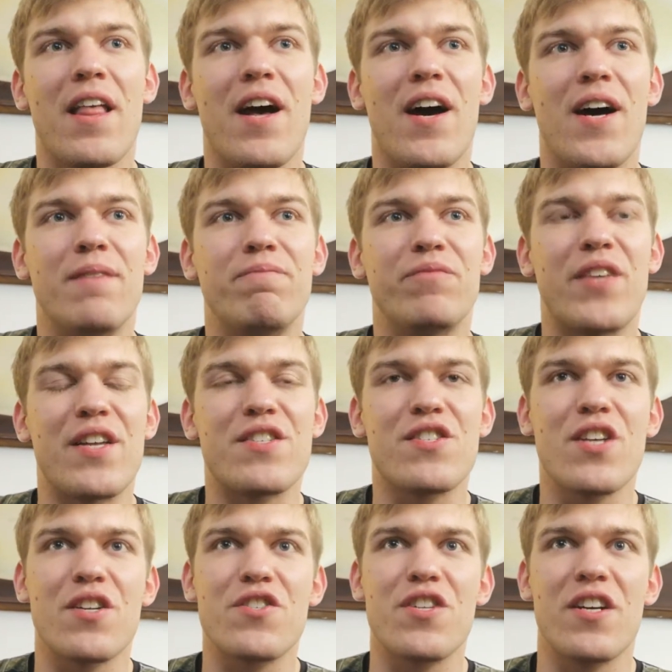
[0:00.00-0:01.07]
there's
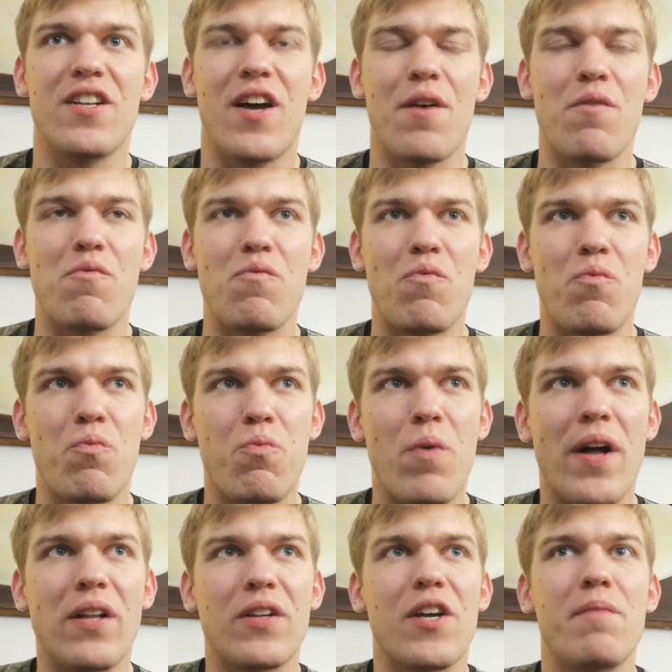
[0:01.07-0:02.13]
such a
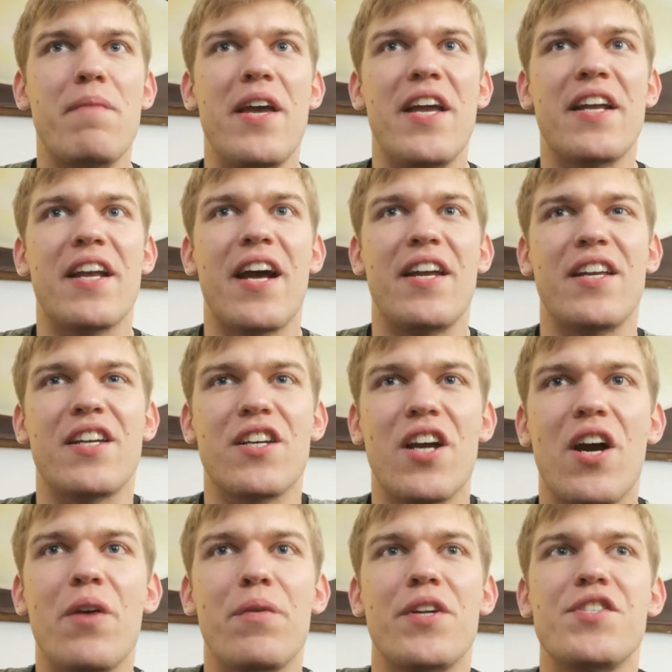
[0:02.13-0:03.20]
welcoming and
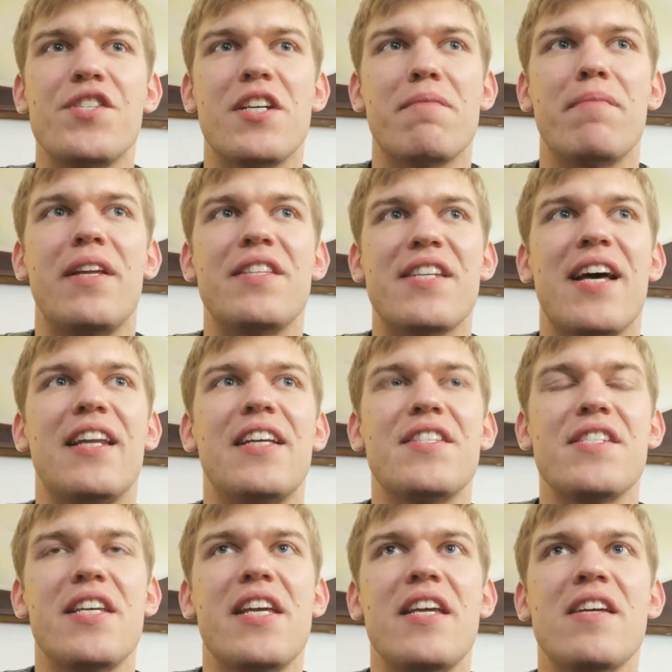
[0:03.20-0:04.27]
encouraging
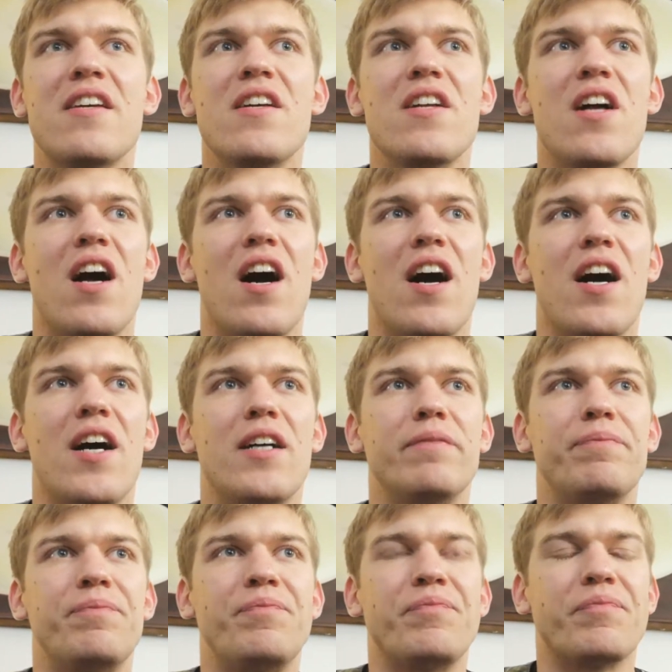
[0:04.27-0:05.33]
mentality.
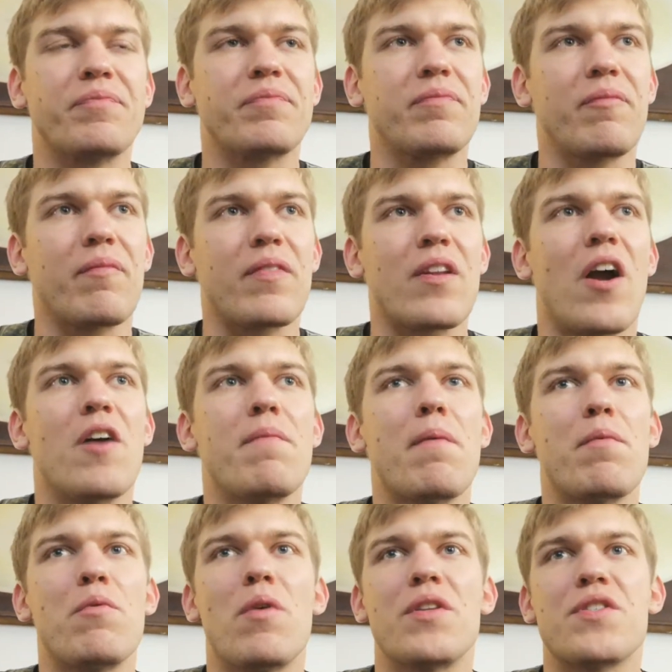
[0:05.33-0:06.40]
I
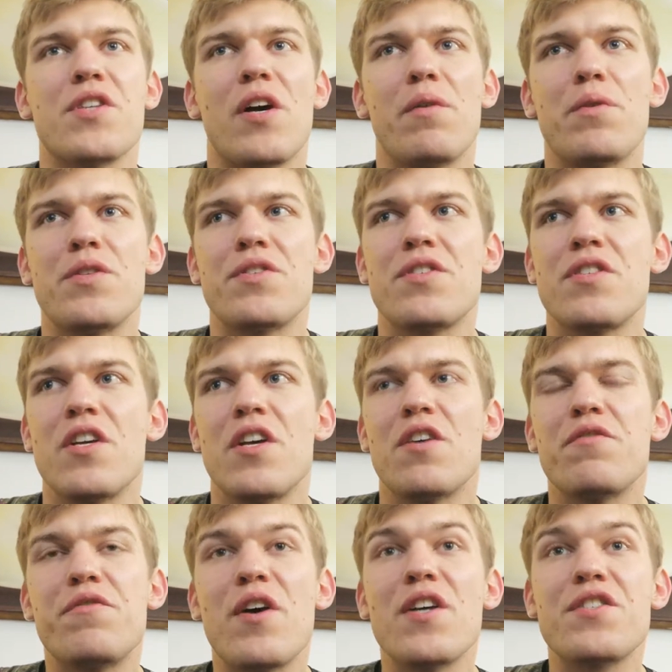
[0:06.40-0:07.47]
remember once
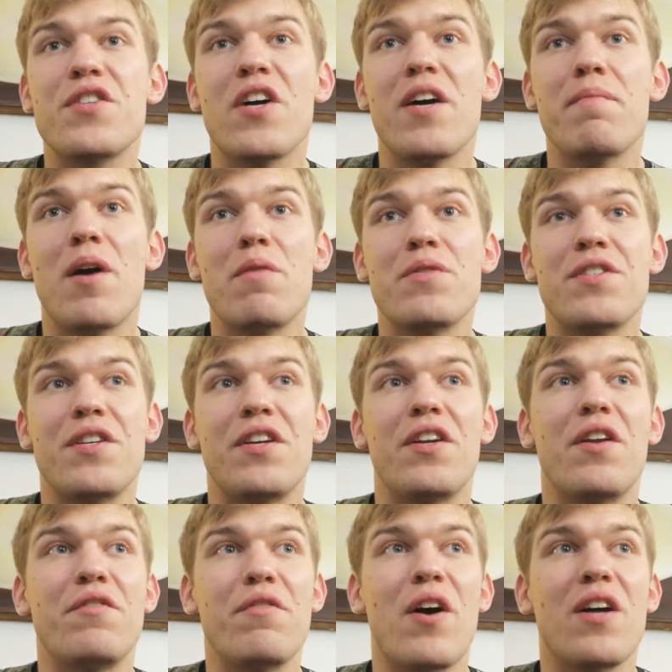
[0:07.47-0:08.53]
first time I was in an
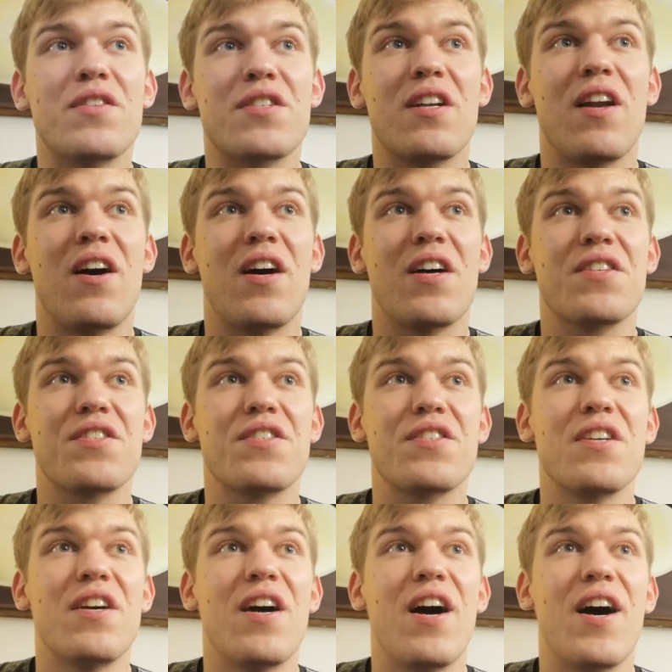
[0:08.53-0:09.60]
advanced
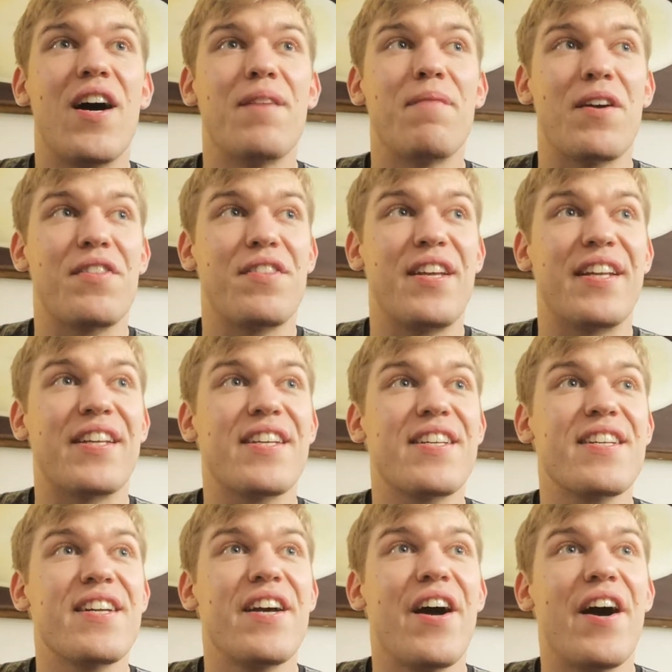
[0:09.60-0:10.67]
class, I
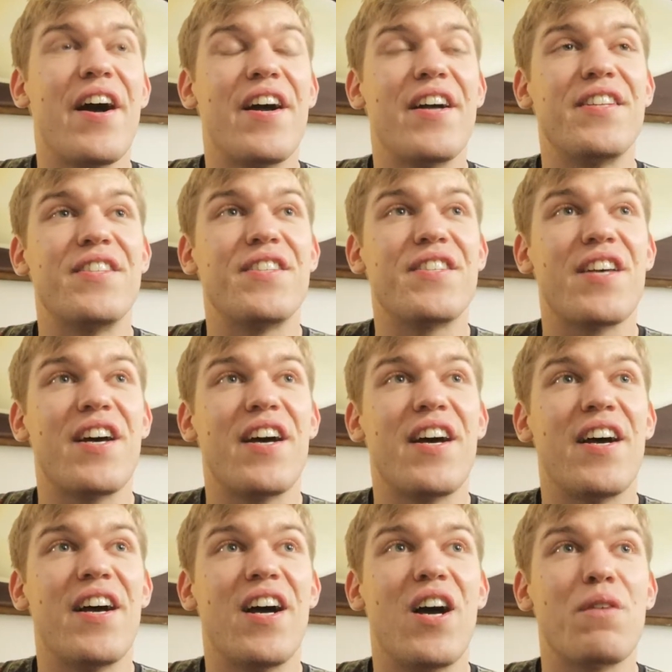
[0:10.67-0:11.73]
think, and
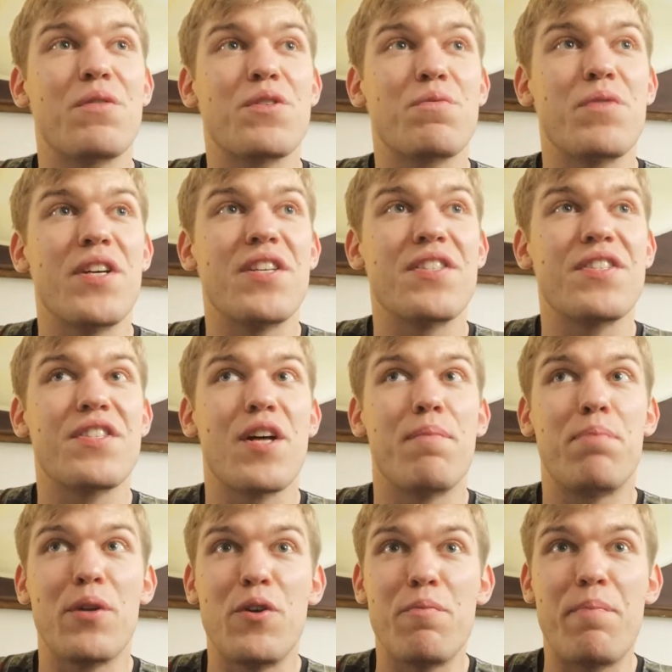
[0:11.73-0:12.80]
I was with a
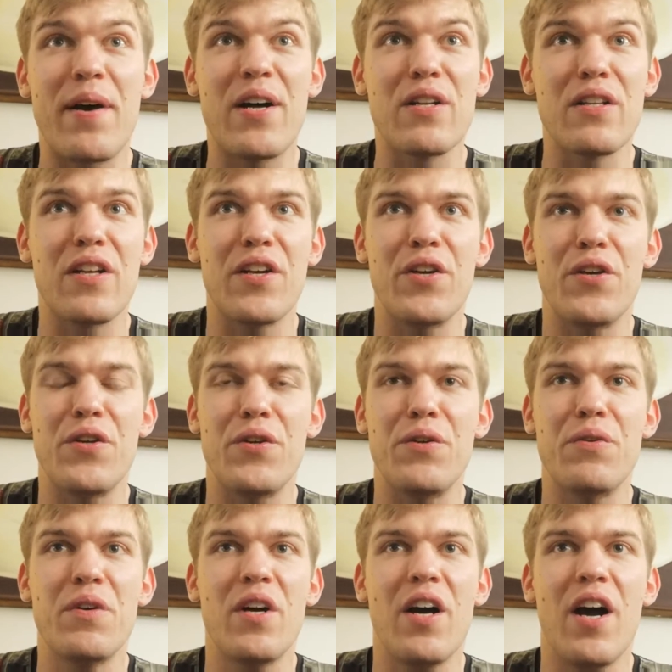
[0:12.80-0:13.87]
blue belt who